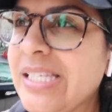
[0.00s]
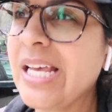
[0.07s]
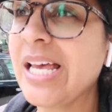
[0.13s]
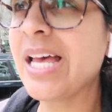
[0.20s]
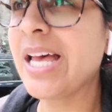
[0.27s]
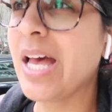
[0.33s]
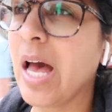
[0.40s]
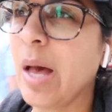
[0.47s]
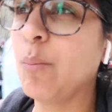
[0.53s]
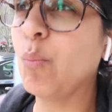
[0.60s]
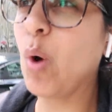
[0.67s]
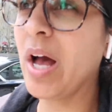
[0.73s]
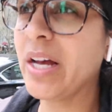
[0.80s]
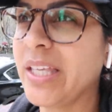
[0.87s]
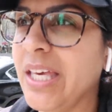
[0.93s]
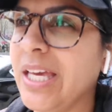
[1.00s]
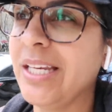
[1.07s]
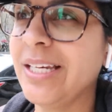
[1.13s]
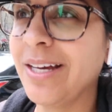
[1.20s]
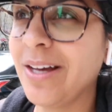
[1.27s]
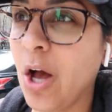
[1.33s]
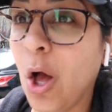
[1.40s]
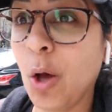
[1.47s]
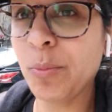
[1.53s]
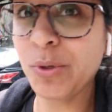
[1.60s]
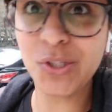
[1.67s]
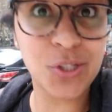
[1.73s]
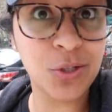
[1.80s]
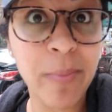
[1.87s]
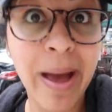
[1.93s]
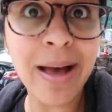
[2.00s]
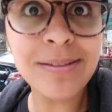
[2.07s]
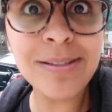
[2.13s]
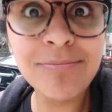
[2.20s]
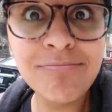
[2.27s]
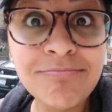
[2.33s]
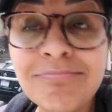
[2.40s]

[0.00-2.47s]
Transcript: I'm walking almost 2 miles.